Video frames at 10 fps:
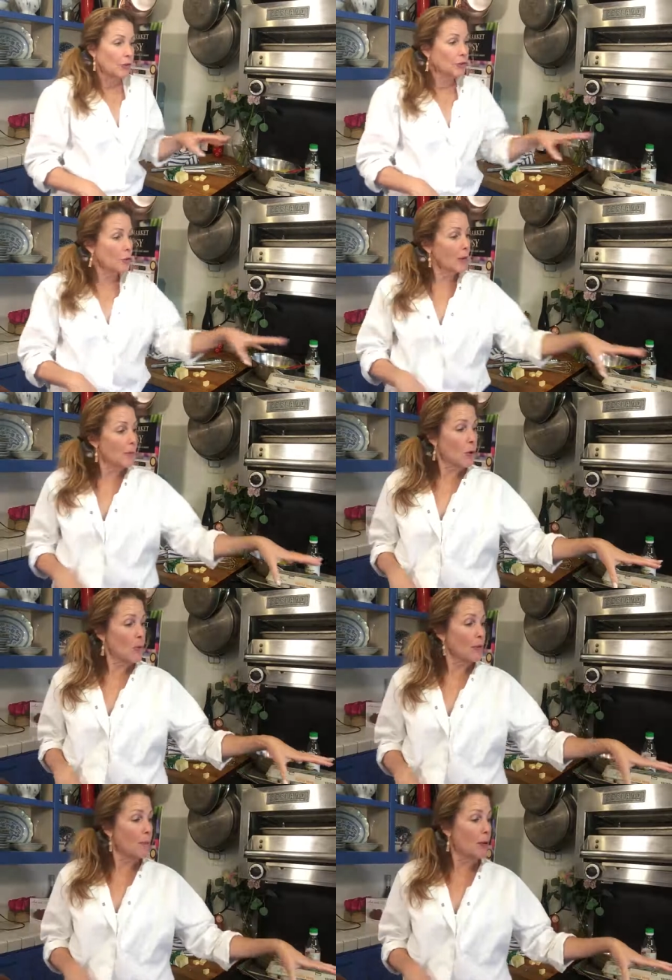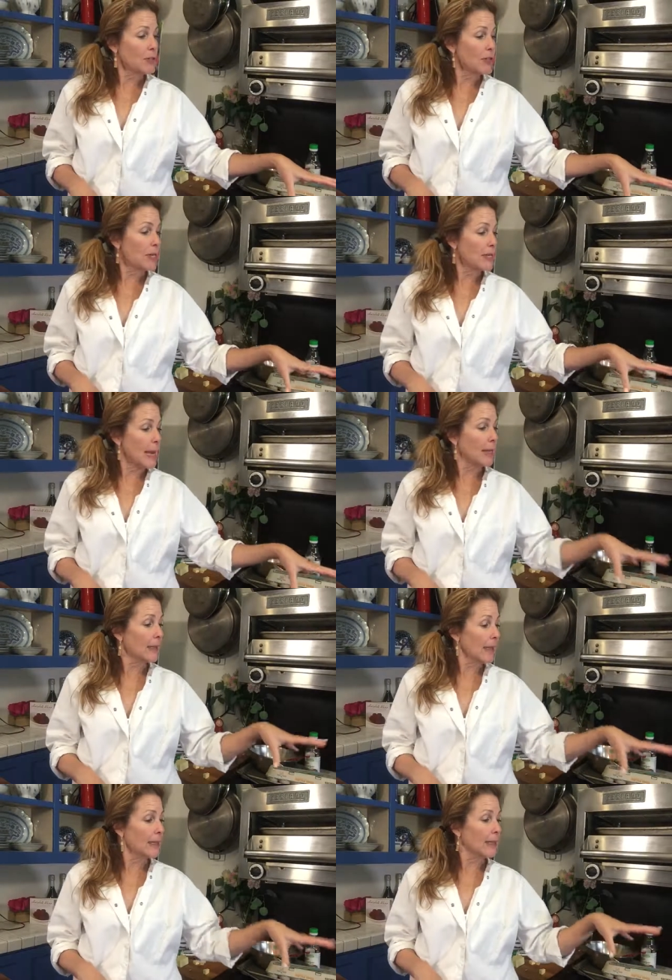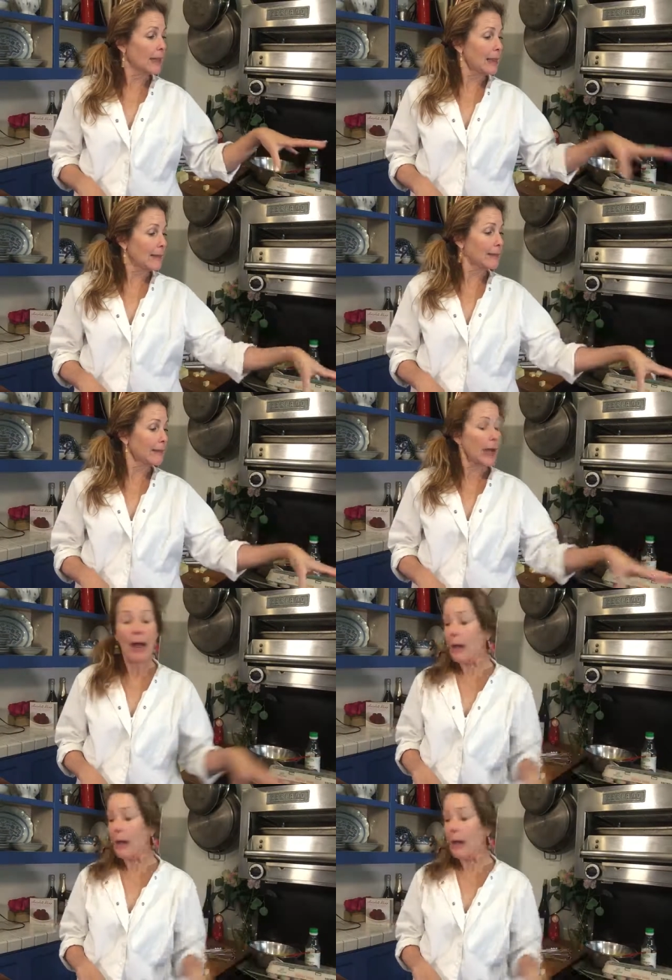So when I'm going with poachy like this,